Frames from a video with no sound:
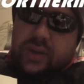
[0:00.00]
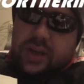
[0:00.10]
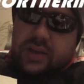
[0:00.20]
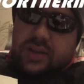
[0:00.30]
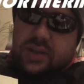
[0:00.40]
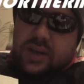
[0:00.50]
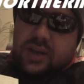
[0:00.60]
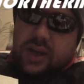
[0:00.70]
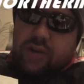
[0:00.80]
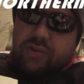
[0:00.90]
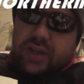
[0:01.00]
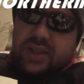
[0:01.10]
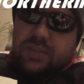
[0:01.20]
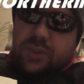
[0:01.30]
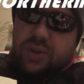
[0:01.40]
The next day, a
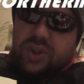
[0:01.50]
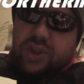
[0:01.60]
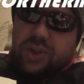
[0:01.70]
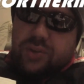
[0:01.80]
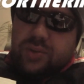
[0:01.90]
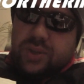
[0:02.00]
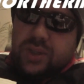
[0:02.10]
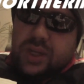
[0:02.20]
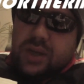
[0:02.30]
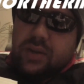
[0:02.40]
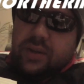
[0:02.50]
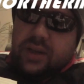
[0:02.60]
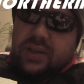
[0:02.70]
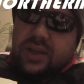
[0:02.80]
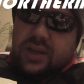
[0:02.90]
great multitude
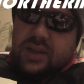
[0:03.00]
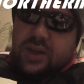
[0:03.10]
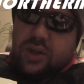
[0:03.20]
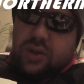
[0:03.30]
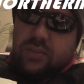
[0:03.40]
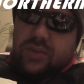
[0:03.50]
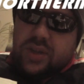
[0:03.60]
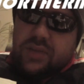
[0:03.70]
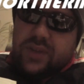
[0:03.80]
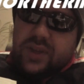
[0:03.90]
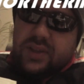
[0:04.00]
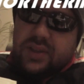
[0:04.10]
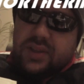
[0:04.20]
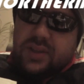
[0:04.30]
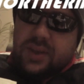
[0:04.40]
that had come to the
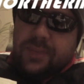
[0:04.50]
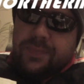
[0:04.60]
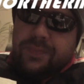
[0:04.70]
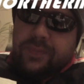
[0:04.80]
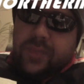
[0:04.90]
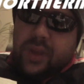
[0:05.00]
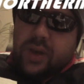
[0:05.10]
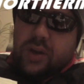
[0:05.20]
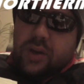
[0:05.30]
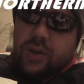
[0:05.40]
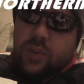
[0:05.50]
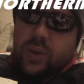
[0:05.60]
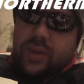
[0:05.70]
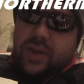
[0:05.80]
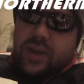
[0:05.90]
feast.
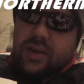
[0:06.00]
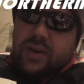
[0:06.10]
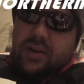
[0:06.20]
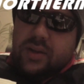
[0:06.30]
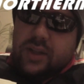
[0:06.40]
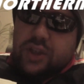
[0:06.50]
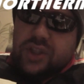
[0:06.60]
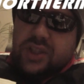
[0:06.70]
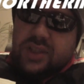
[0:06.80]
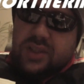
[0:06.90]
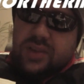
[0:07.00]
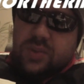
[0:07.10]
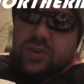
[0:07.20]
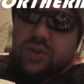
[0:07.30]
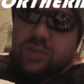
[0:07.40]
When they heard that Jesus
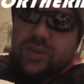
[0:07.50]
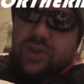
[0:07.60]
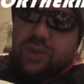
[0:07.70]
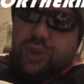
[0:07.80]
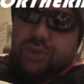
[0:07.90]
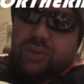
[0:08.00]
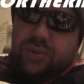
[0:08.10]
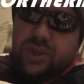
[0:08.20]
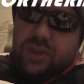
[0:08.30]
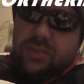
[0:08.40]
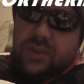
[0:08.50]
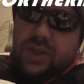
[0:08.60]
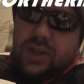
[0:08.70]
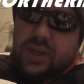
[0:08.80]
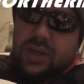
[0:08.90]
was coming to Jerusalem,
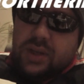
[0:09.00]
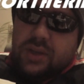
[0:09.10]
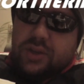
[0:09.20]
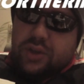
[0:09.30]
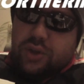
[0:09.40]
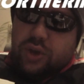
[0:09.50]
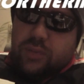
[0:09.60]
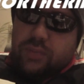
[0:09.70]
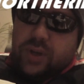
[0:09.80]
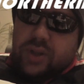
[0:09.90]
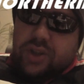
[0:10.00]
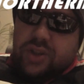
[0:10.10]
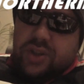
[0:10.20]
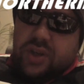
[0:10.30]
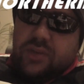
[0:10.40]
took
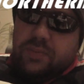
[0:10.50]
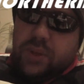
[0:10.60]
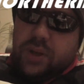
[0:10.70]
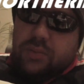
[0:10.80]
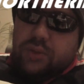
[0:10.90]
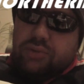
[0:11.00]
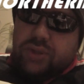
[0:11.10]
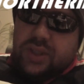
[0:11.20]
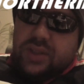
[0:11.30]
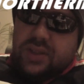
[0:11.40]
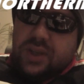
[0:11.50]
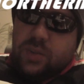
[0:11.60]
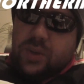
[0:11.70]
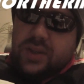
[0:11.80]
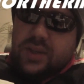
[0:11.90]
branches of palm trees
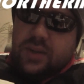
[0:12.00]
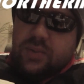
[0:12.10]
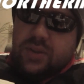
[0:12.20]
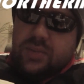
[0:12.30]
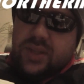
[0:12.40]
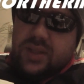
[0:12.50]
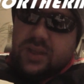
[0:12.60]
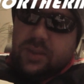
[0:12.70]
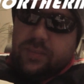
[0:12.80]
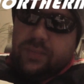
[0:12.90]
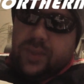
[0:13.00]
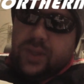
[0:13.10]
and went out to meet him,